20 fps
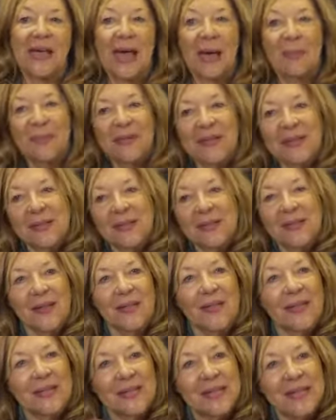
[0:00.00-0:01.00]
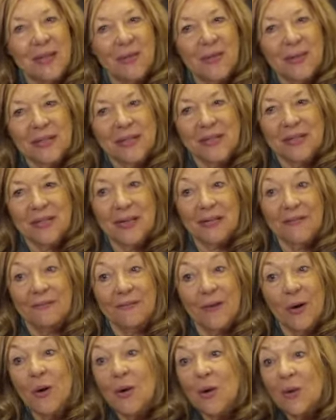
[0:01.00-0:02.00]
happens and the secrets that
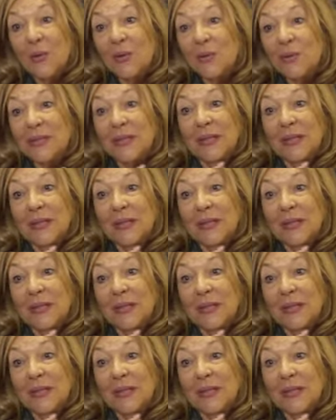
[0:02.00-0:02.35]
unfold